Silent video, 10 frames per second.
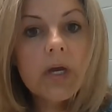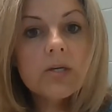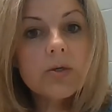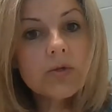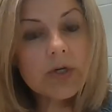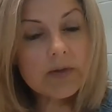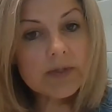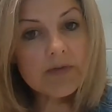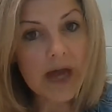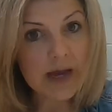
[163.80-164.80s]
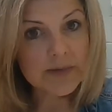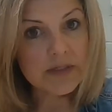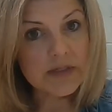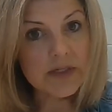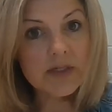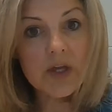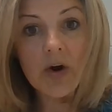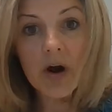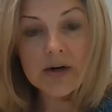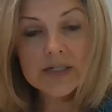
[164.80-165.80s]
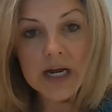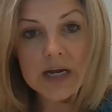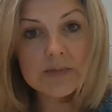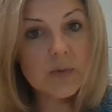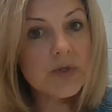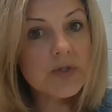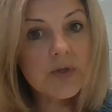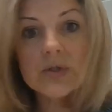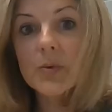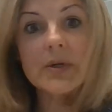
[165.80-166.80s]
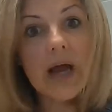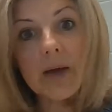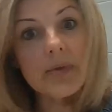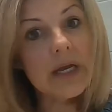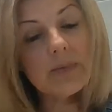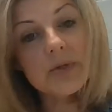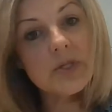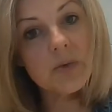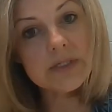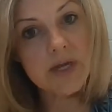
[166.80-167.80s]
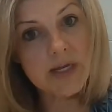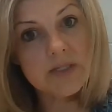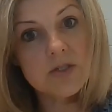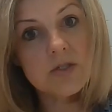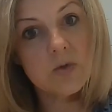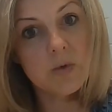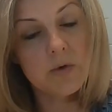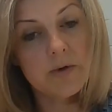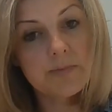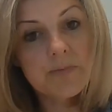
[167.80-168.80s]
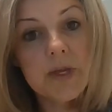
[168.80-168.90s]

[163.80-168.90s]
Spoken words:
So in terms of absences, there are times where students will not be able to attend school.